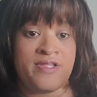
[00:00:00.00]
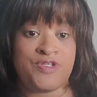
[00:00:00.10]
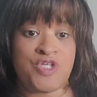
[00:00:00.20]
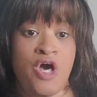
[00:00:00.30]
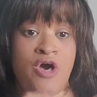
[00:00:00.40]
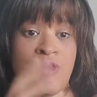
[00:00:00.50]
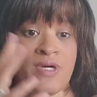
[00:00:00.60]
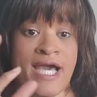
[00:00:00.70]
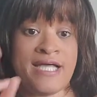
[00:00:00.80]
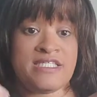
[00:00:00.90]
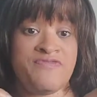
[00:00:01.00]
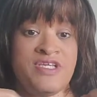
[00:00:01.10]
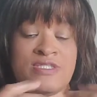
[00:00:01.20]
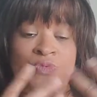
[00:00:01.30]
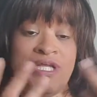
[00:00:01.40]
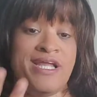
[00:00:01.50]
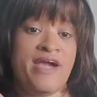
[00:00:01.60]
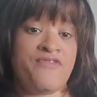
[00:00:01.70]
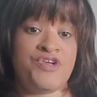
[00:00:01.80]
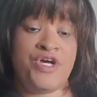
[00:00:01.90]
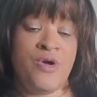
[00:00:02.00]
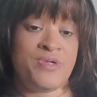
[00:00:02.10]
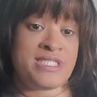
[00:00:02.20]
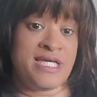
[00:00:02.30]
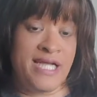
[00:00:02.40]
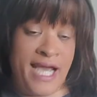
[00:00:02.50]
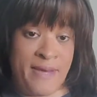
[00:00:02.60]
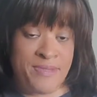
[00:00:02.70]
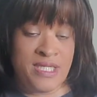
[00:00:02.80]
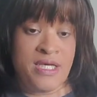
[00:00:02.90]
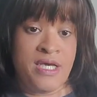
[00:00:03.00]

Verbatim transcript: there's all kinds of things, and we never know what's going to happen.